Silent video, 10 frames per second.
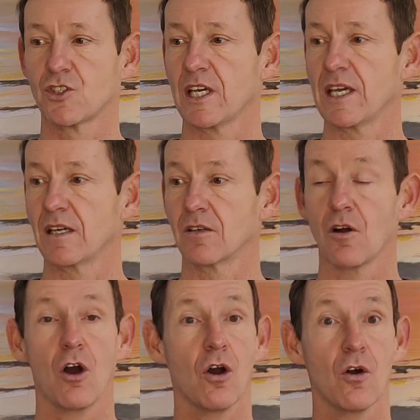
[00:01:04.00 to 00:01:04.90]
are saying,
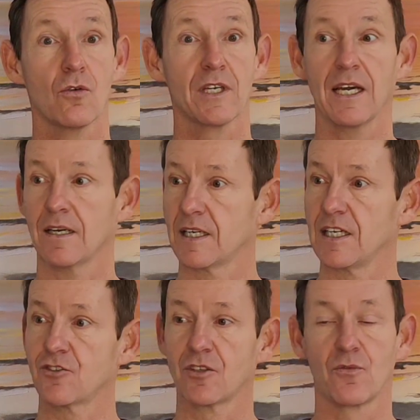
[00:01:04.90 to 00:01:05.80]
oh yeah,
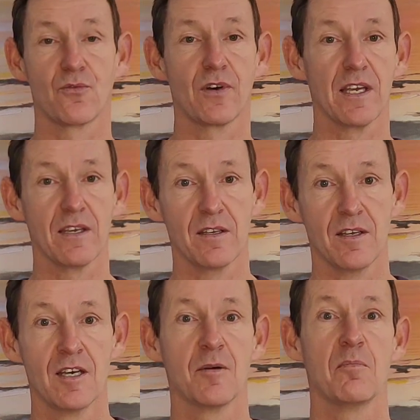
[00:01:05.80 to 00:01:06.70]
here's the free
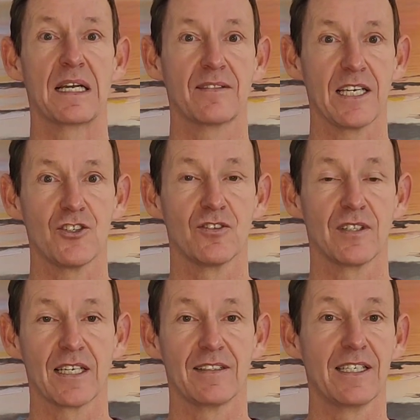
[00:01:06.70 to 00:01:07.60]
meditation
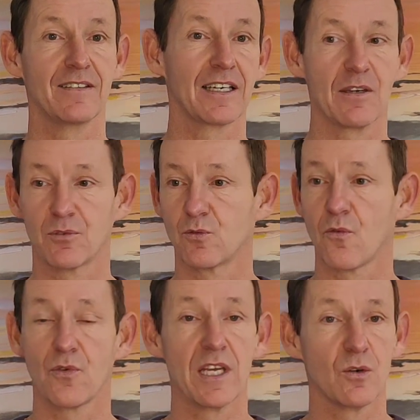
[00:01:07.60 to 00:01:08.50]
technique, they give it
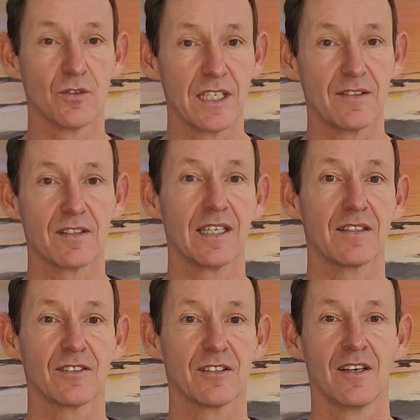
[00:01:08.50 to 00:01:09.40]
for free on the
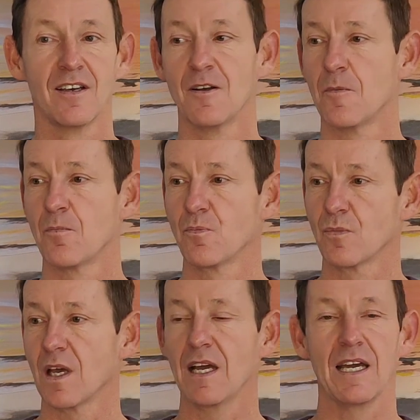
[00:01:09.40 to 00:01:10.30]
internet.
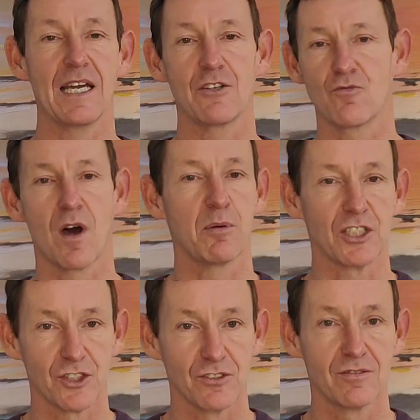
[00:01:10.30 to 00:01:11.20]
It's
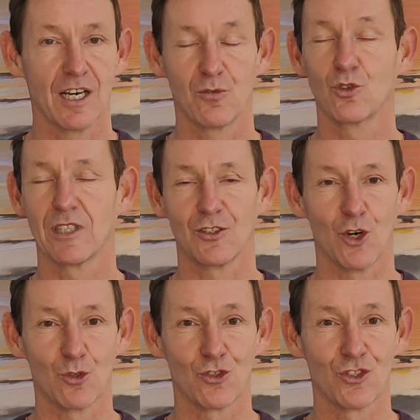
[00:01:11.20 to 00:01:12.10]
rubbish. I've looked at
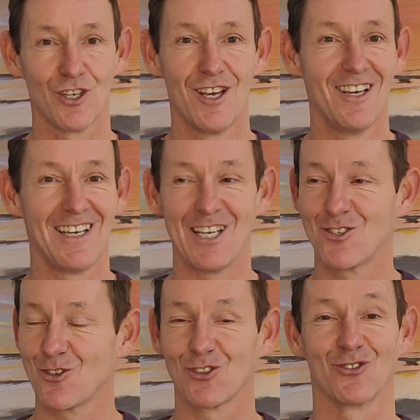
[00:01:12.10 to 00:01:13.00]
those.
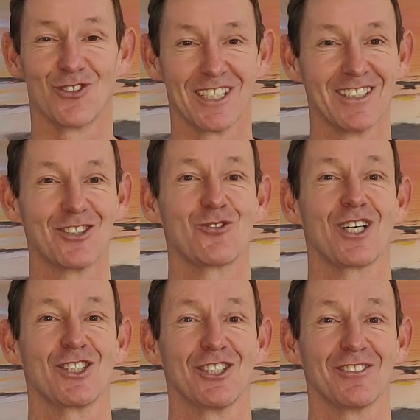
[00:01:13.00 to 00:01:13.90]
It's not the real
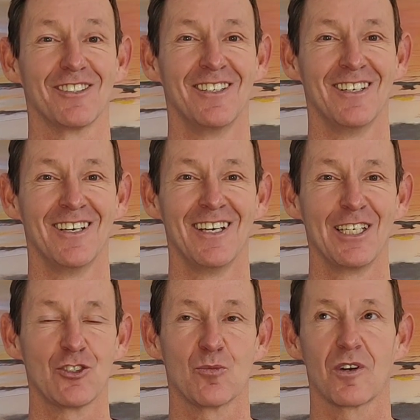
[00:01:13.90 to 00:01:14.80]
instruction.
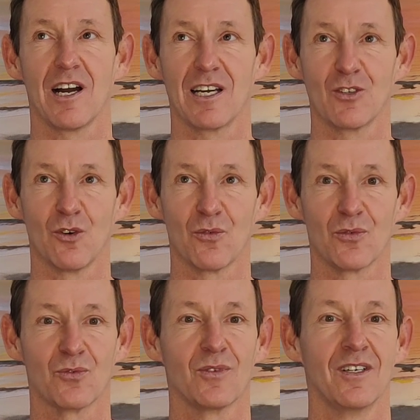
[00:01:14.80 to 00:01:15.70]
Some kind
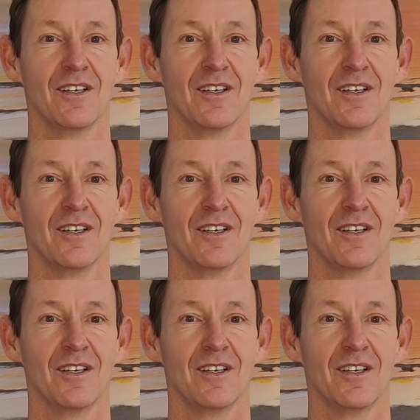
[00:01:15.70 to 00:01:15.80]
of,